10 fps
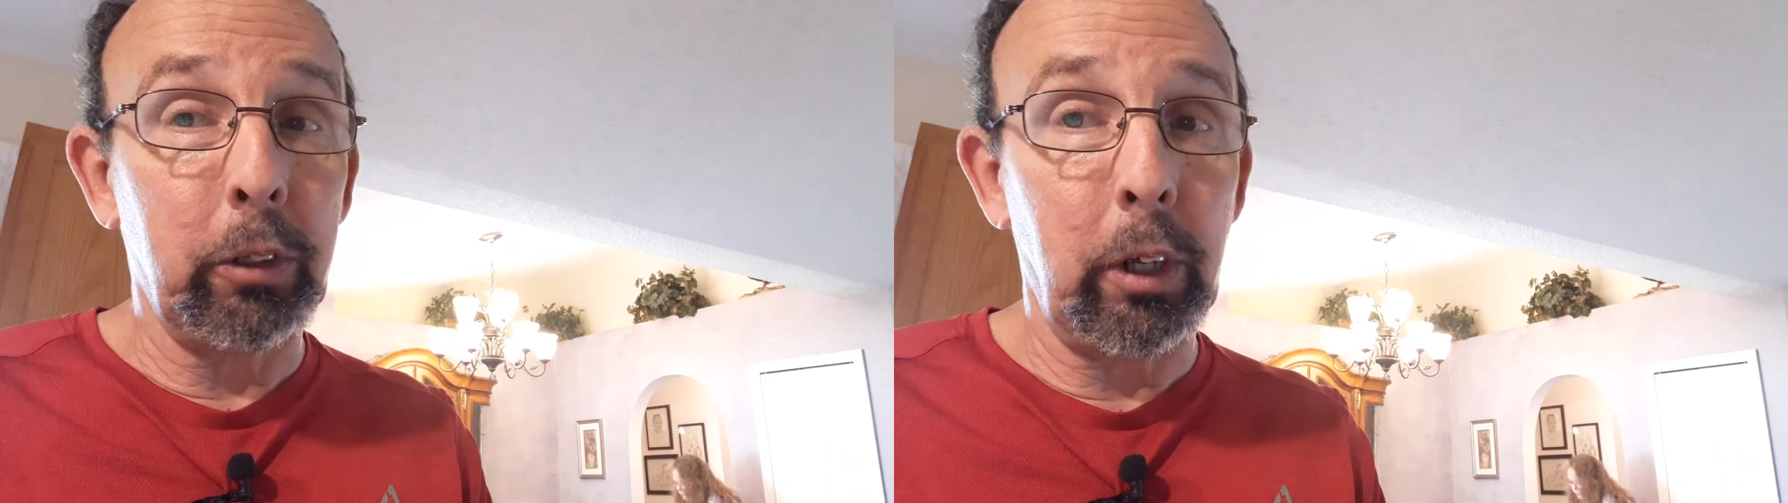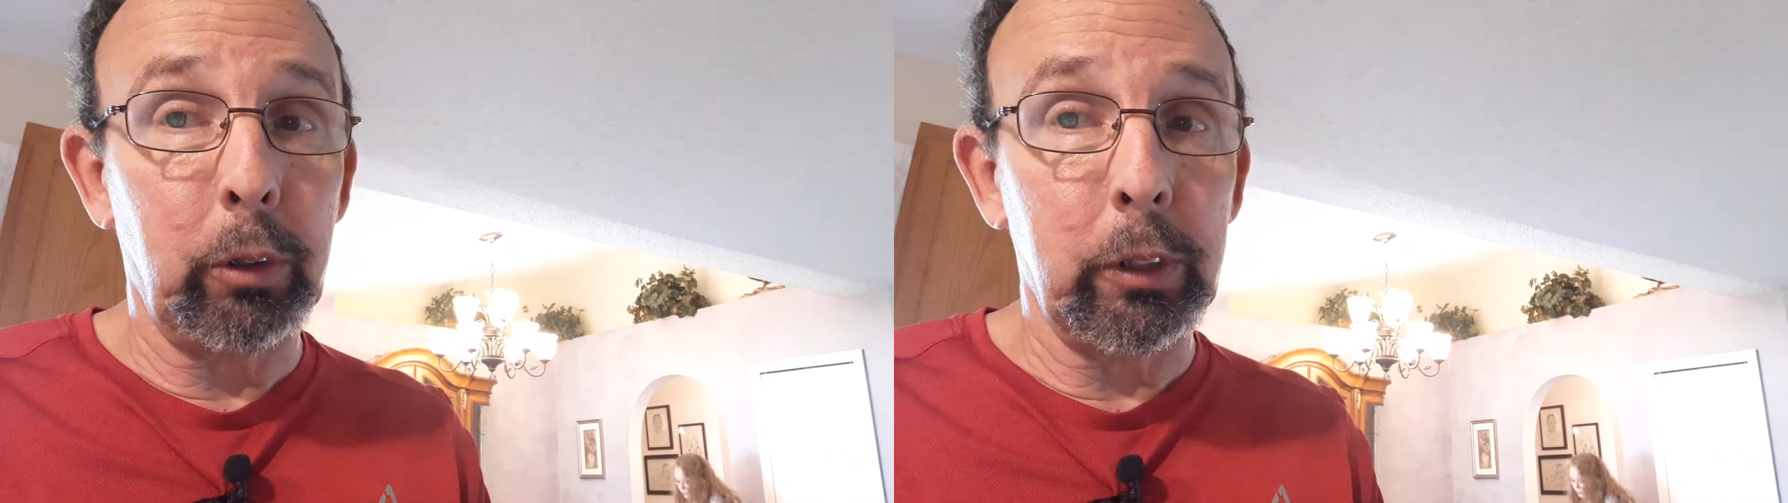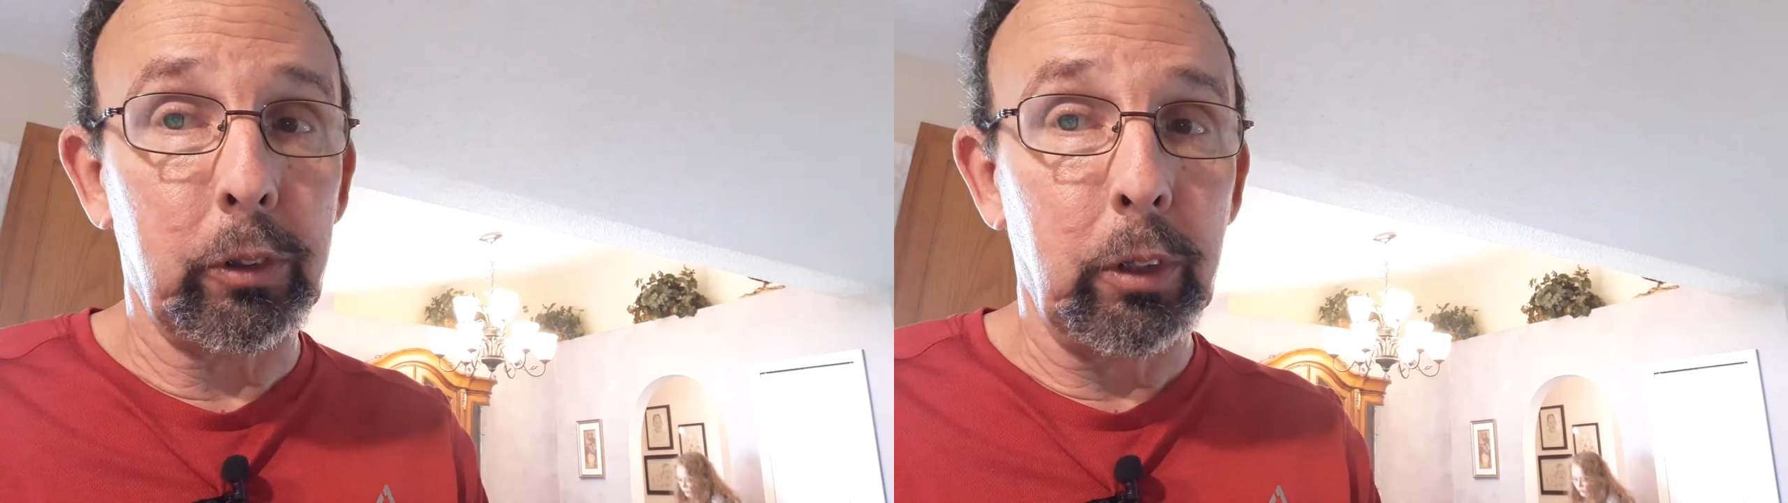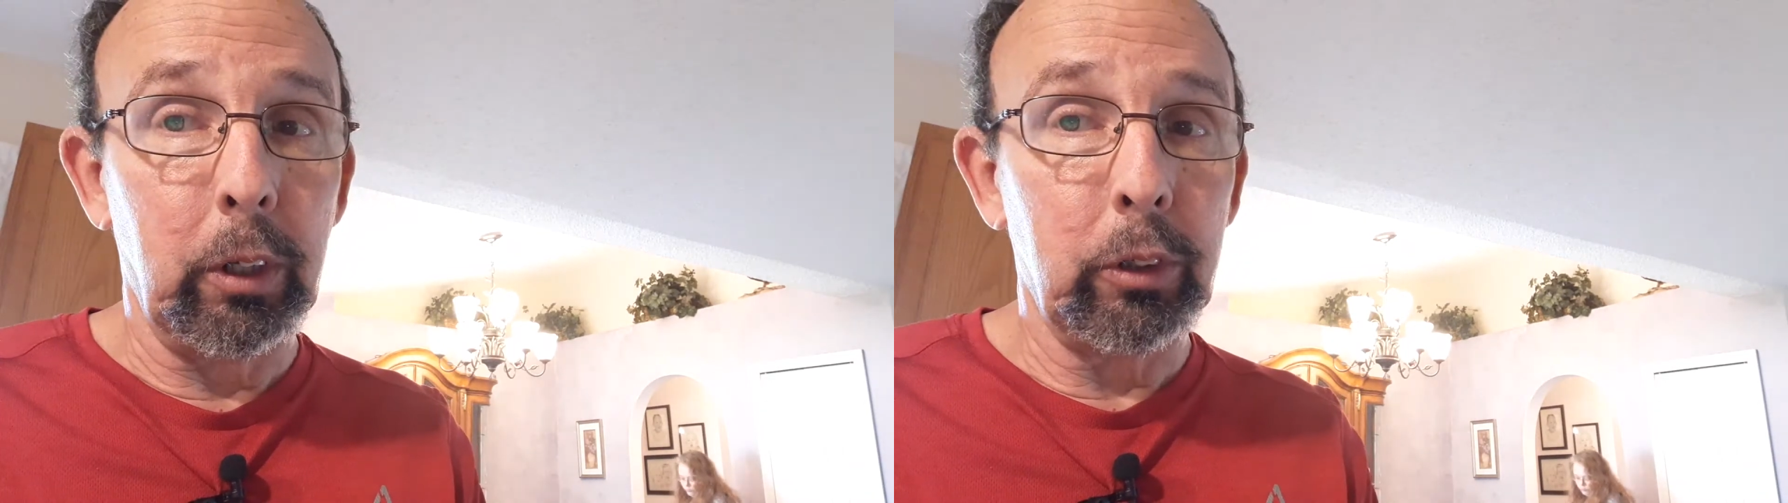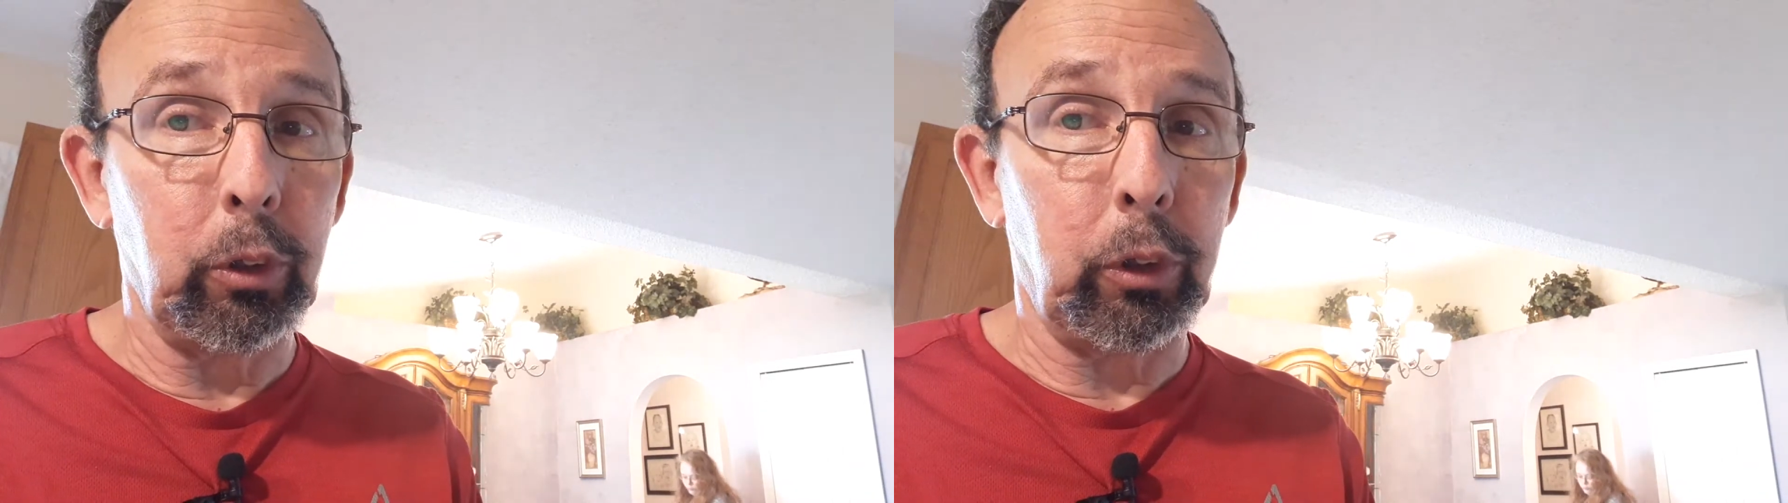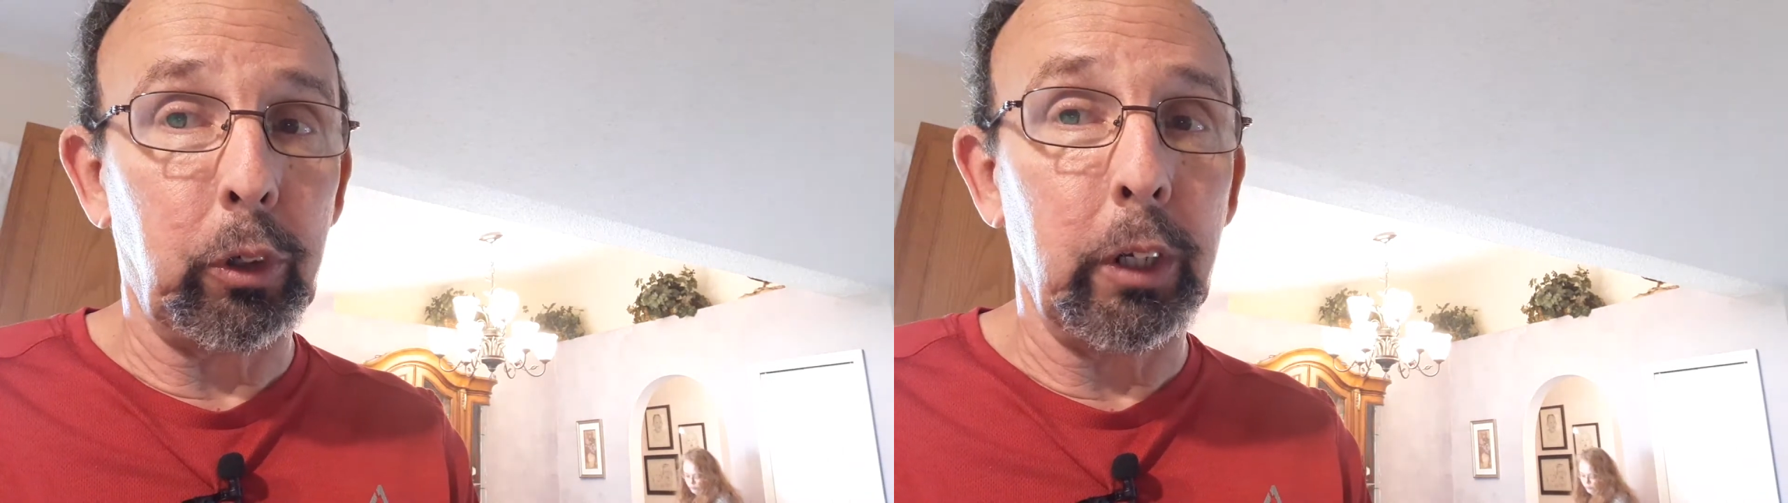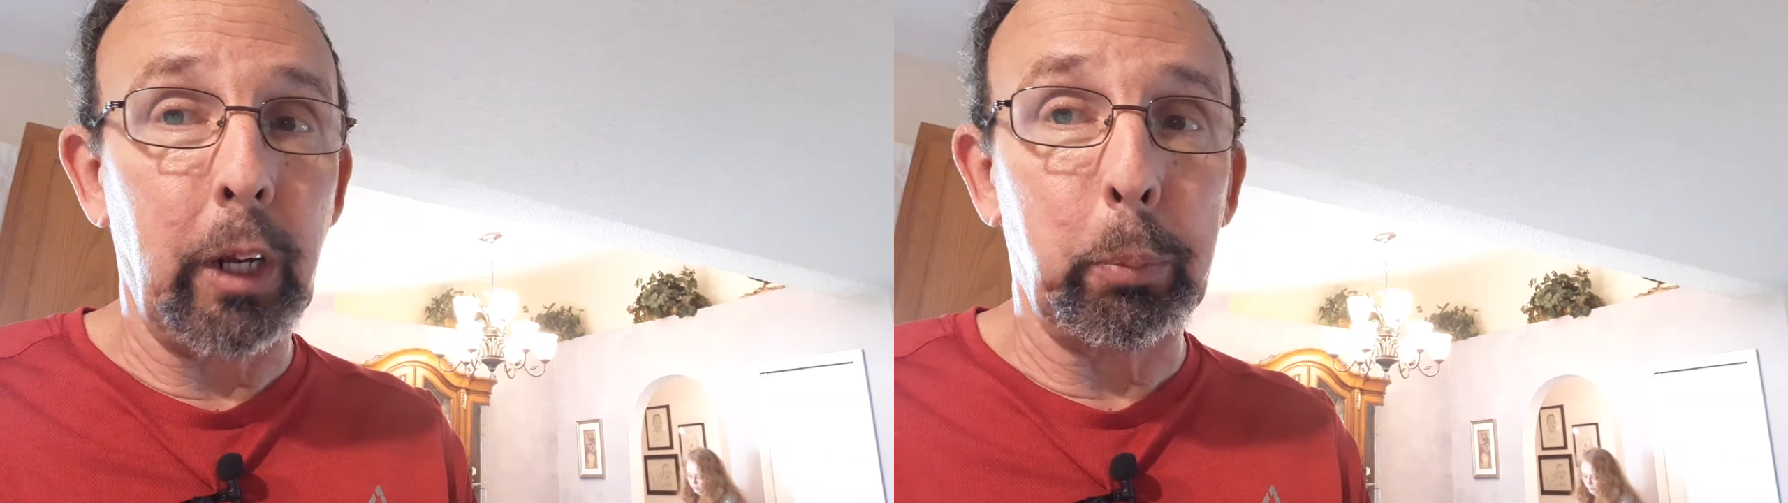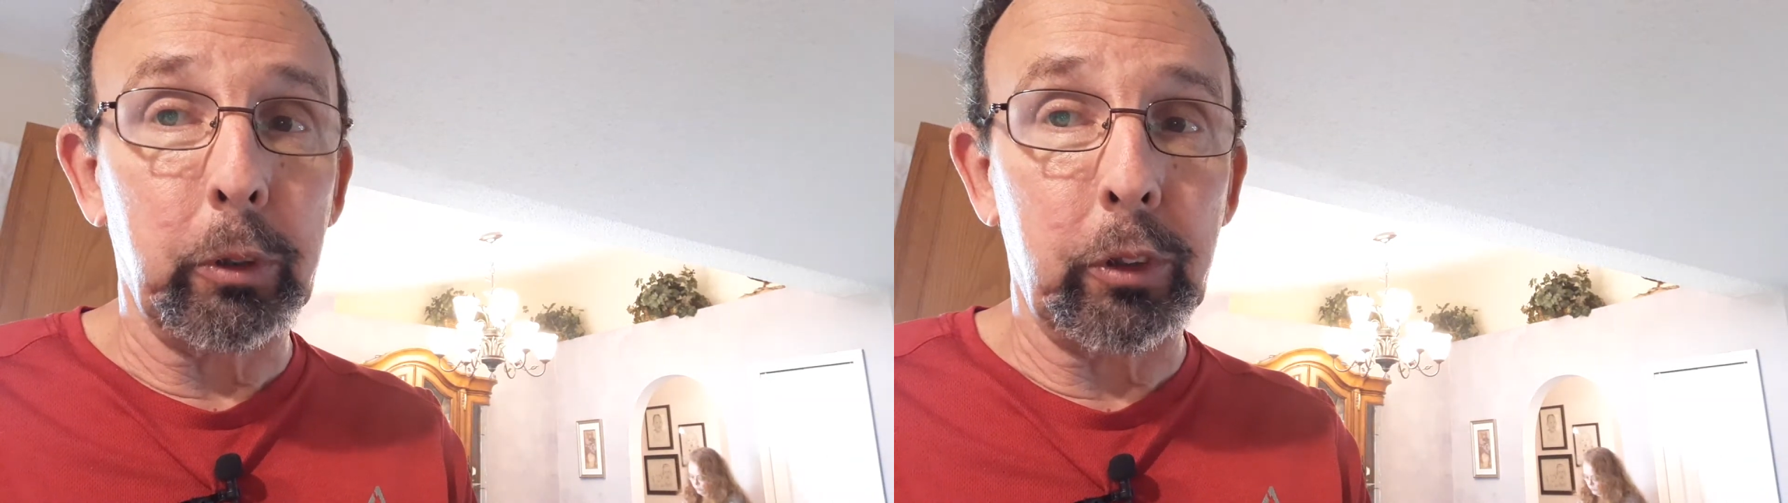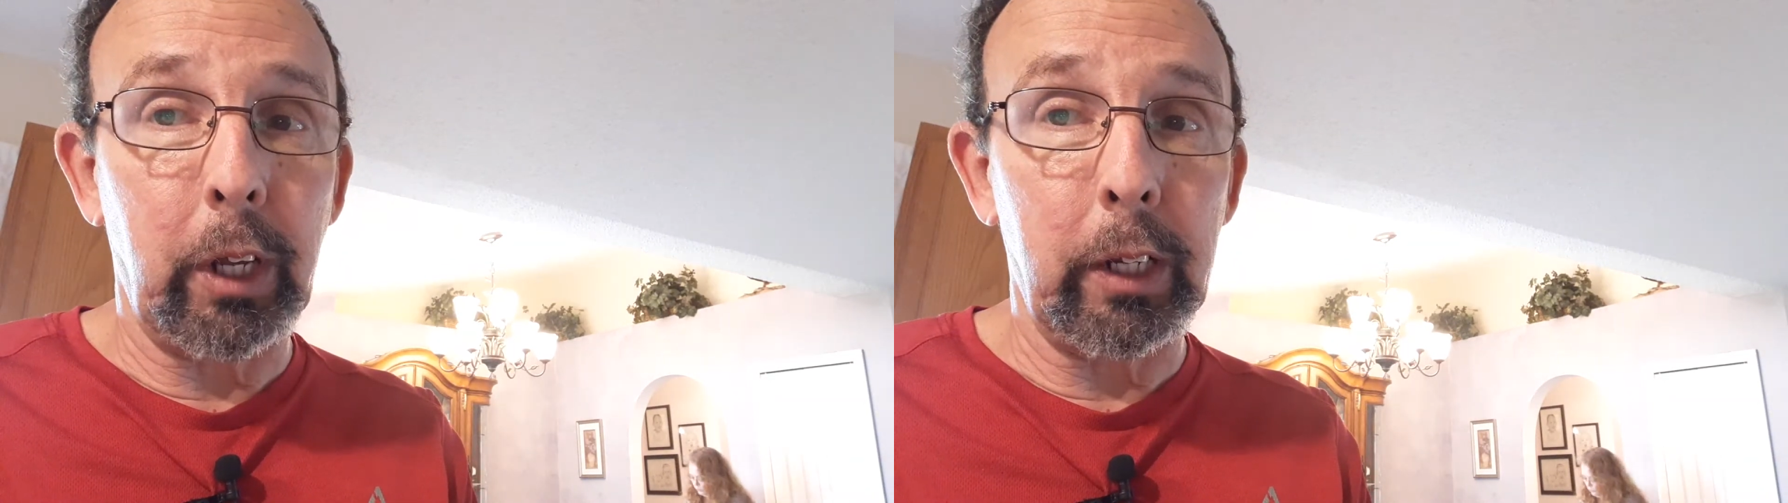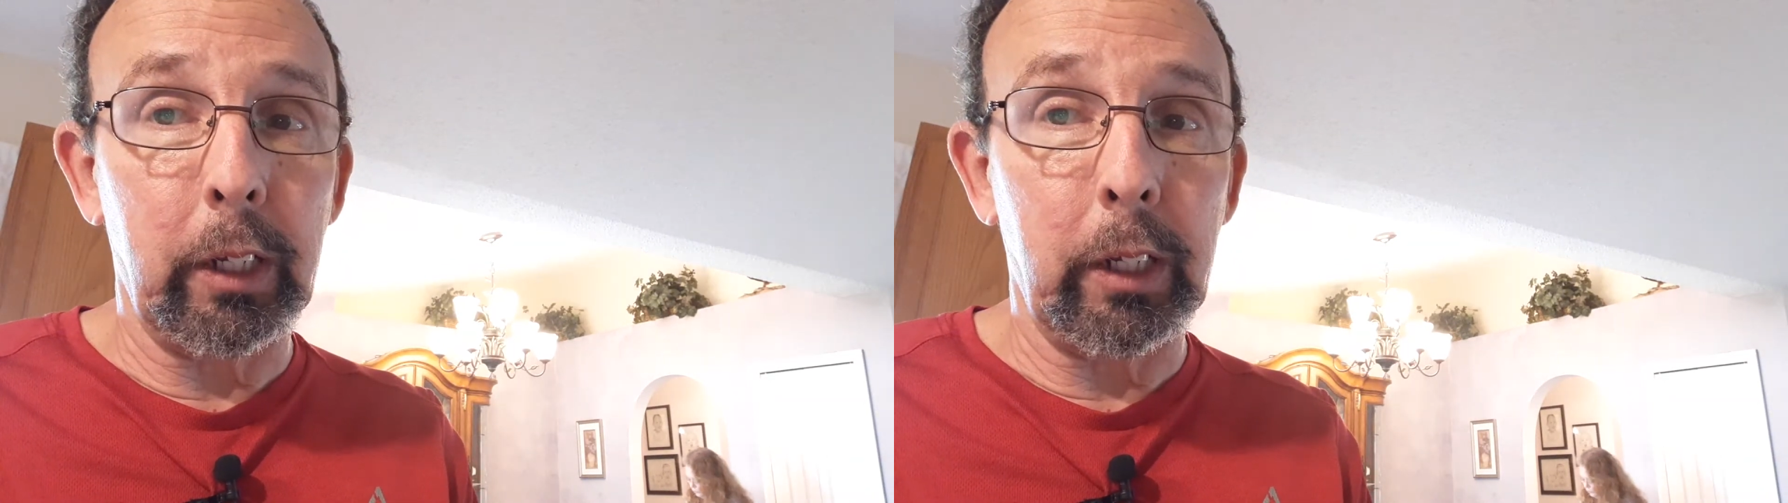hundredths. So 39%